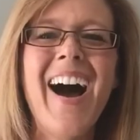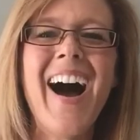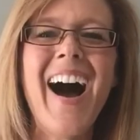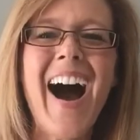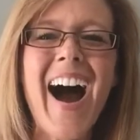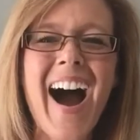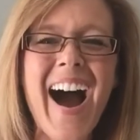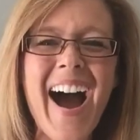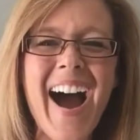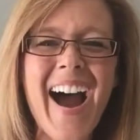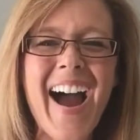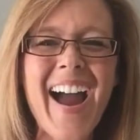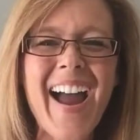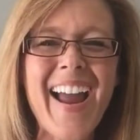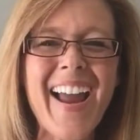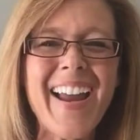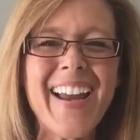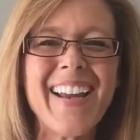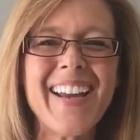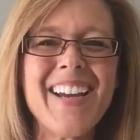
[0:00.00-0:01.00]

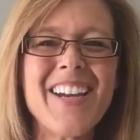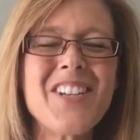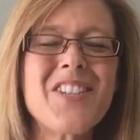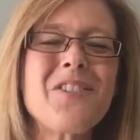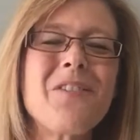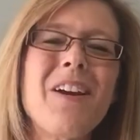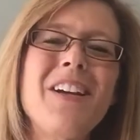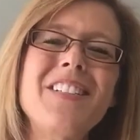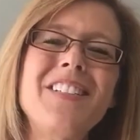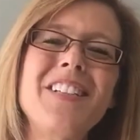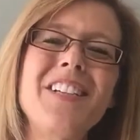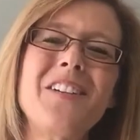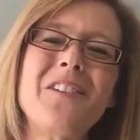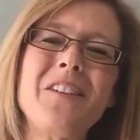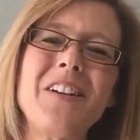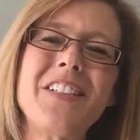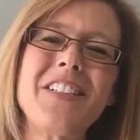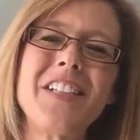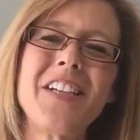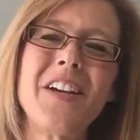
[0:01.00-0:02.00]
Hi, Tracey
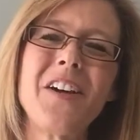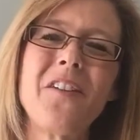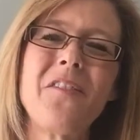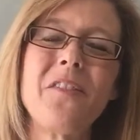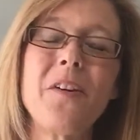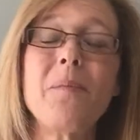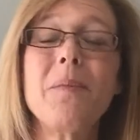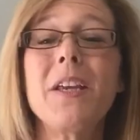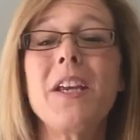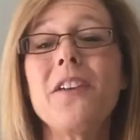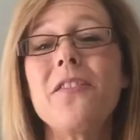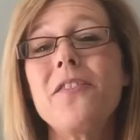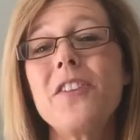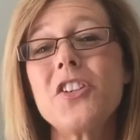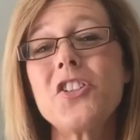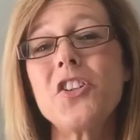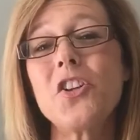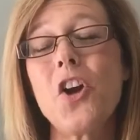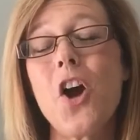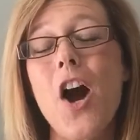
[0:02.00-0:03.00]
Gritz here from
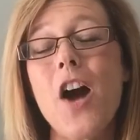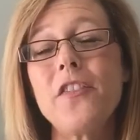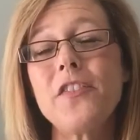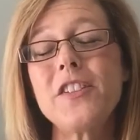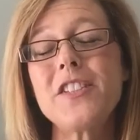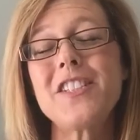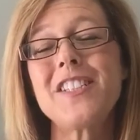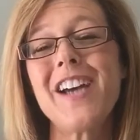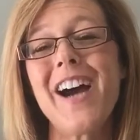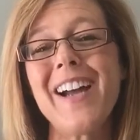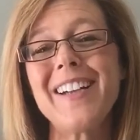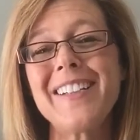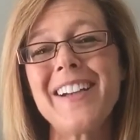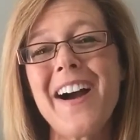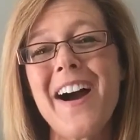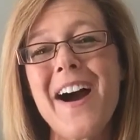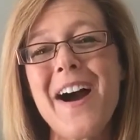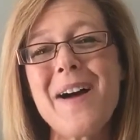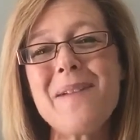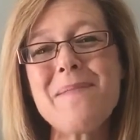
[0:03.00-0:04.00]

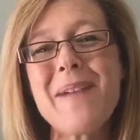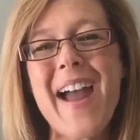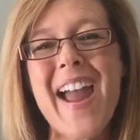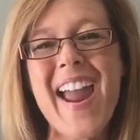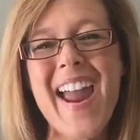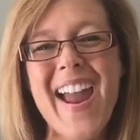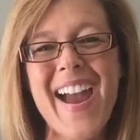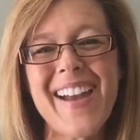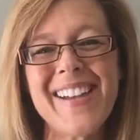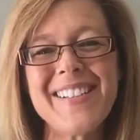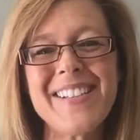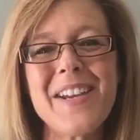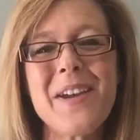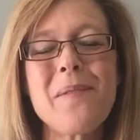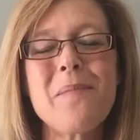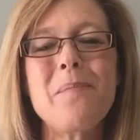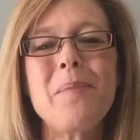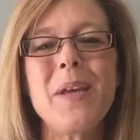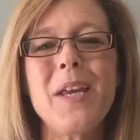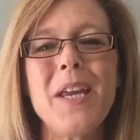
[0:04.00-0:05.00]
theefficientoffice.com and
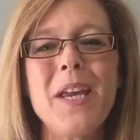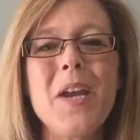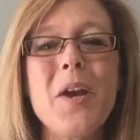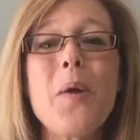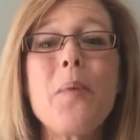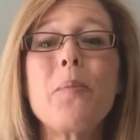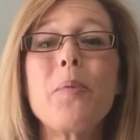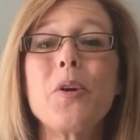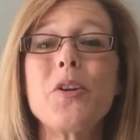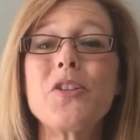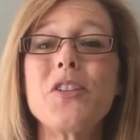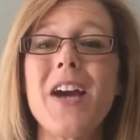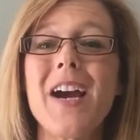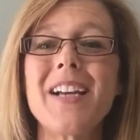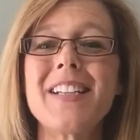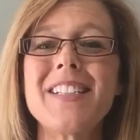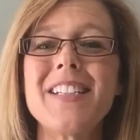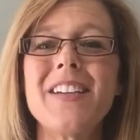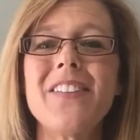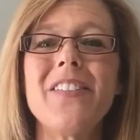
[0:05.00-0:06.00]
Be
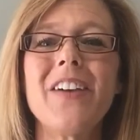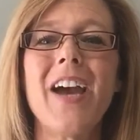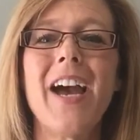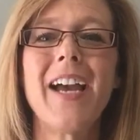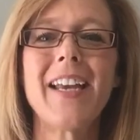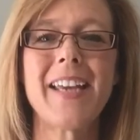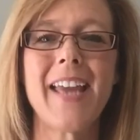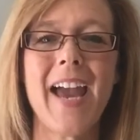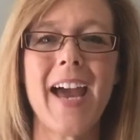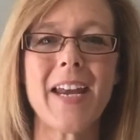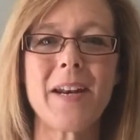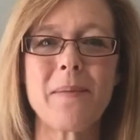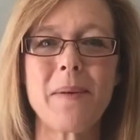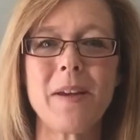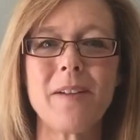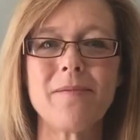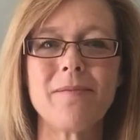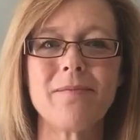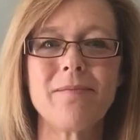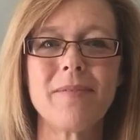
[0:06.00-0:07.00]
Productive
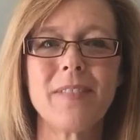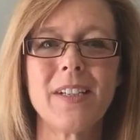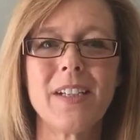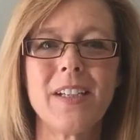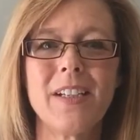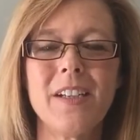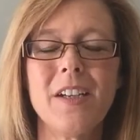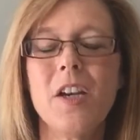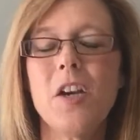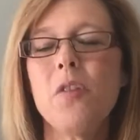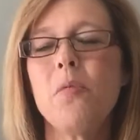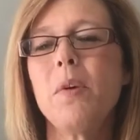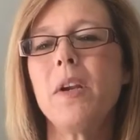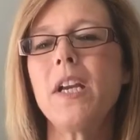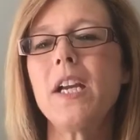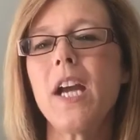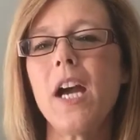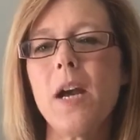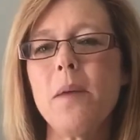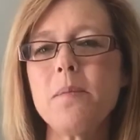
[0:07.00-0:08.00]
Academy. When
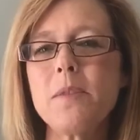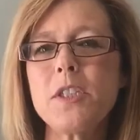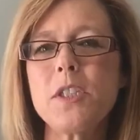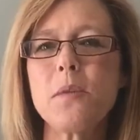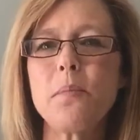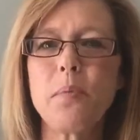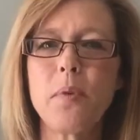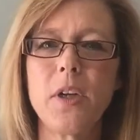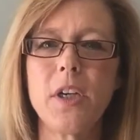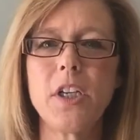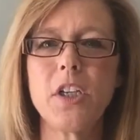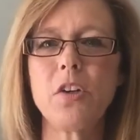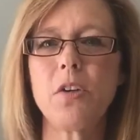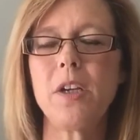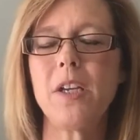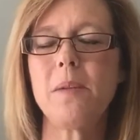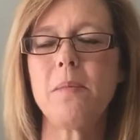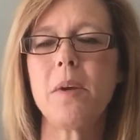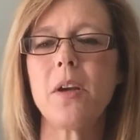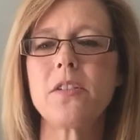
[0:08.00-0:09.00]
it comes to putting your
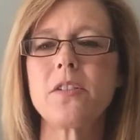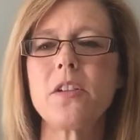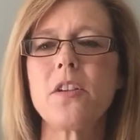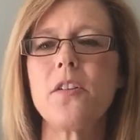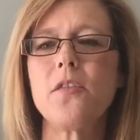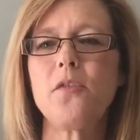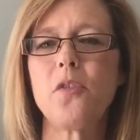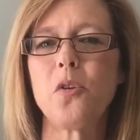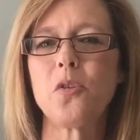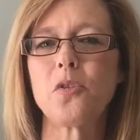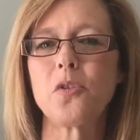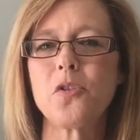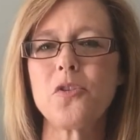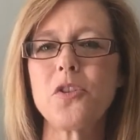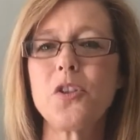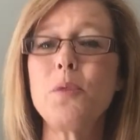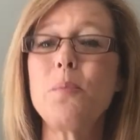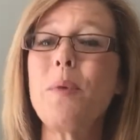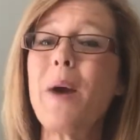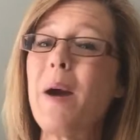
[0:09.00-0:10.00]
emails into folders,
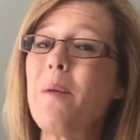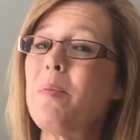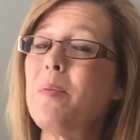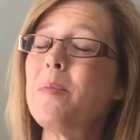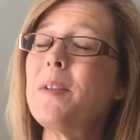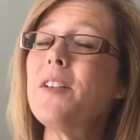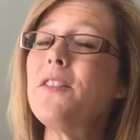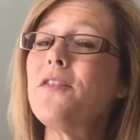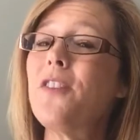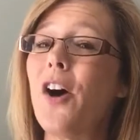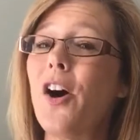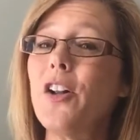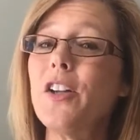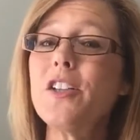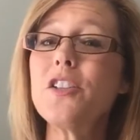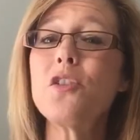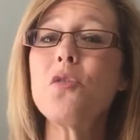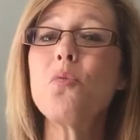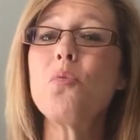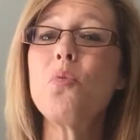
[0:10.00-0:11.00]
you probably fall
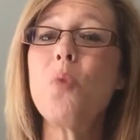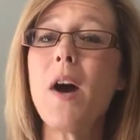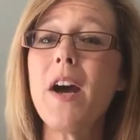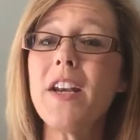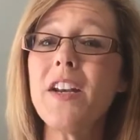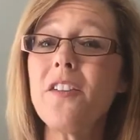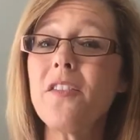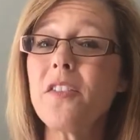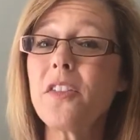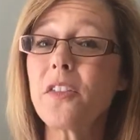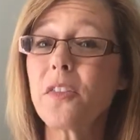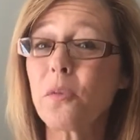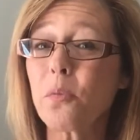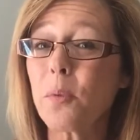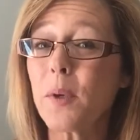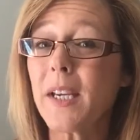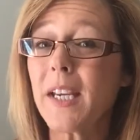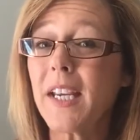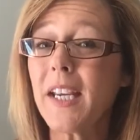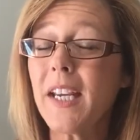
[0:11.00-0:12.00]
into one of
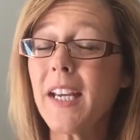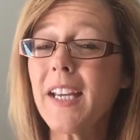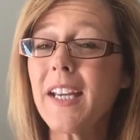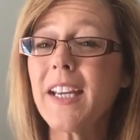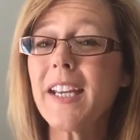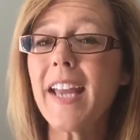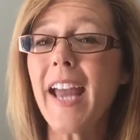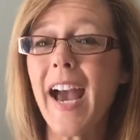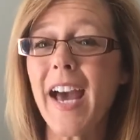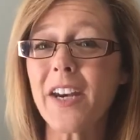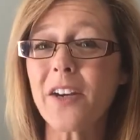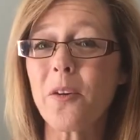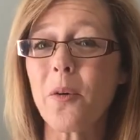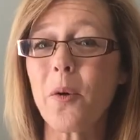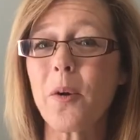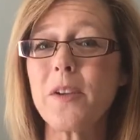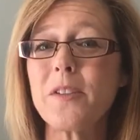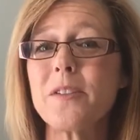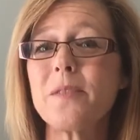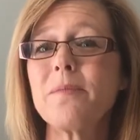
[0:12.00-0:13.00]
three
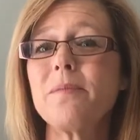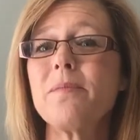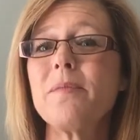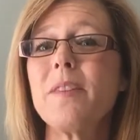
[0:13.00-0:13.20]
categories.